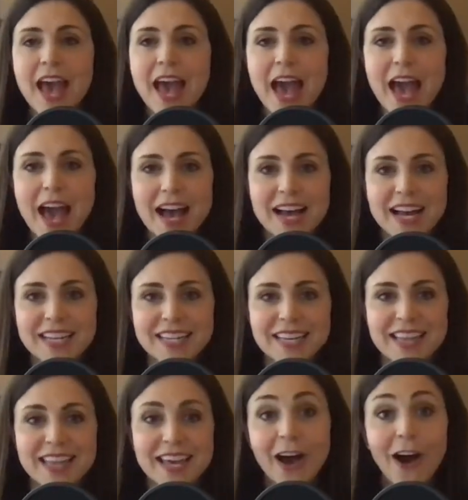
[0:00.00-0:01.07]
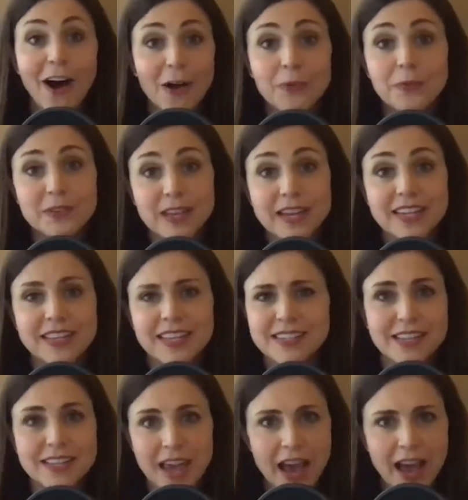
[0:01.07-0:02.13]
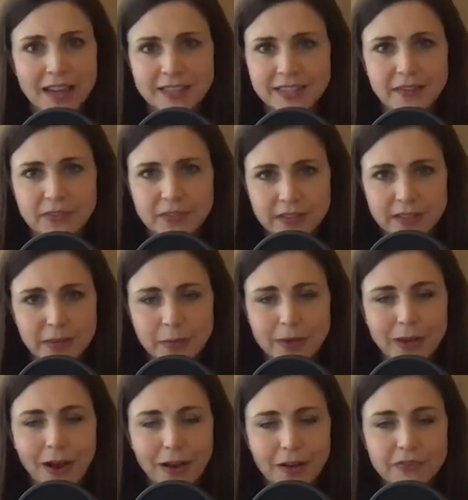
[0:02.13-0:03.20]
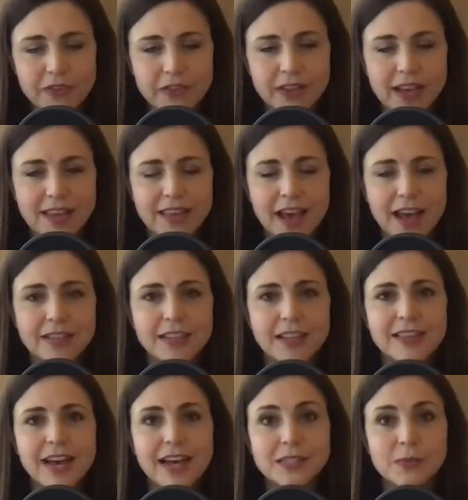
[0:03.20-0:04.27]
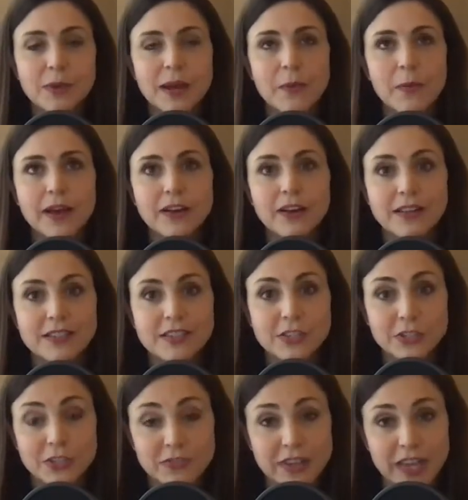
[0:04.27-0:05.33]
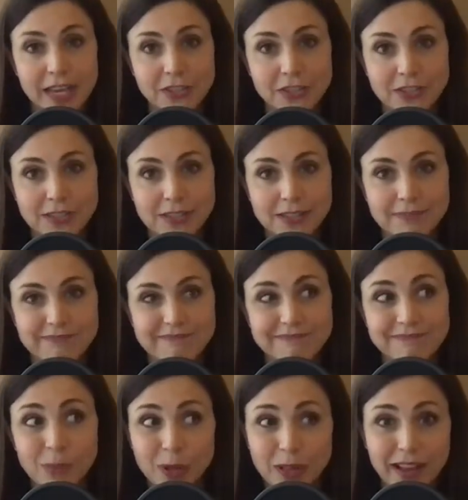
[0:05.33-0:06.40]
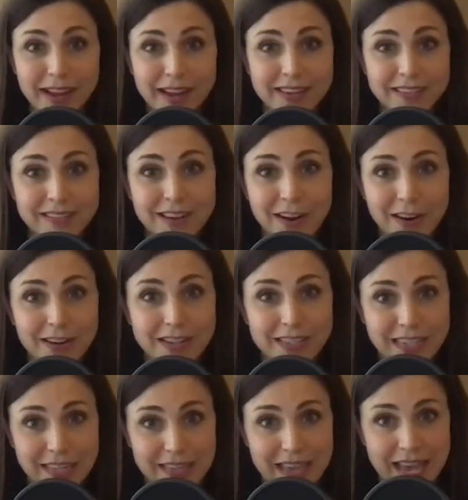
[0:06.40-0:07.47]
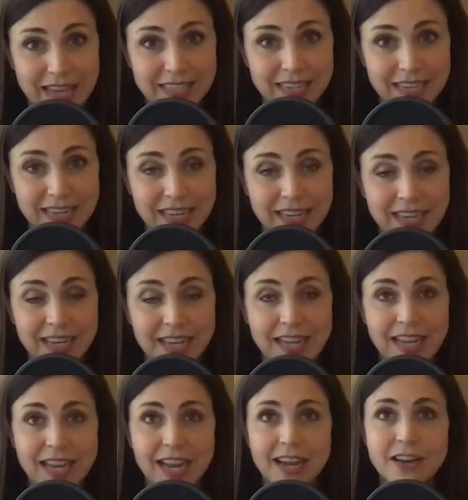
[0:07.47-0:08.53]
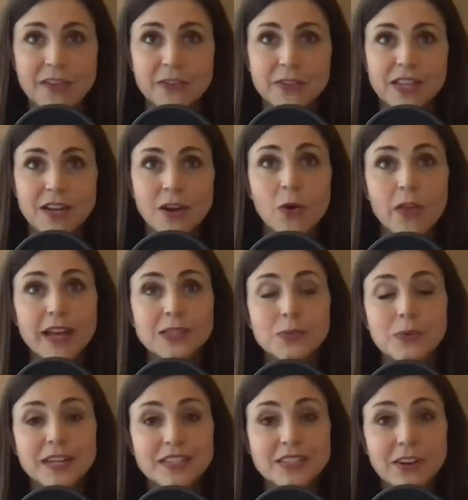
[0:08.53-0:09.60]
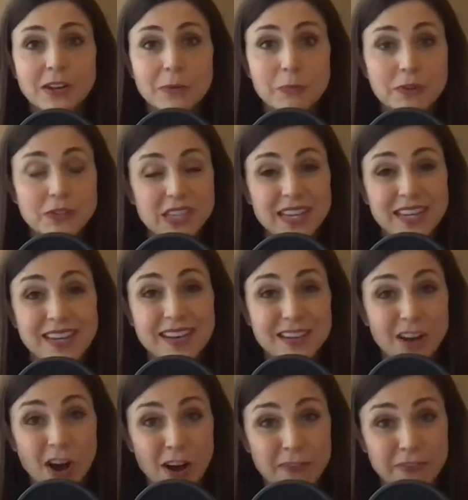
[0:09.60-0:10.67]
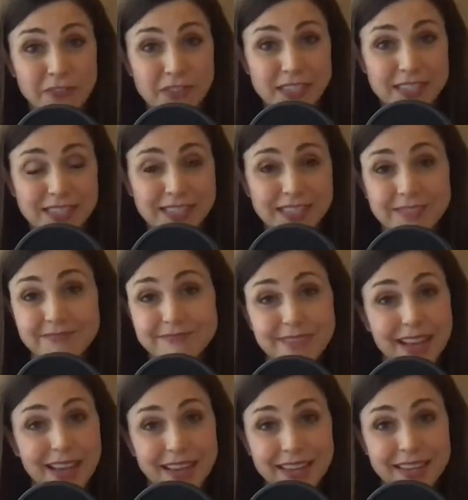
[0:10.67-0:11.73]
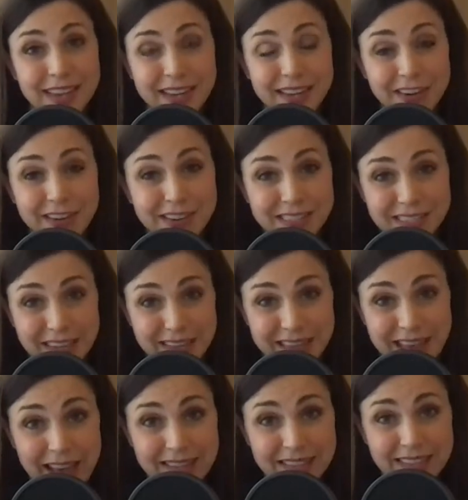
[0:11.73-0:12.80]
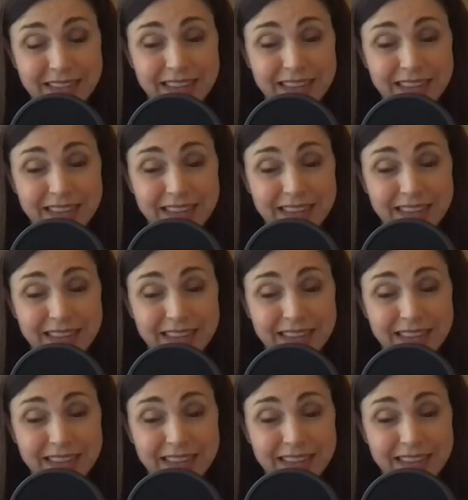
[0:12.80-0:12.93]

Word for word: And they all related. They said, yeah, definitely. We all feel like that. That's when I went and got certifications. Well, I had already done that. Another said, oh, that's when I started presenting at conferences. And I had already done that.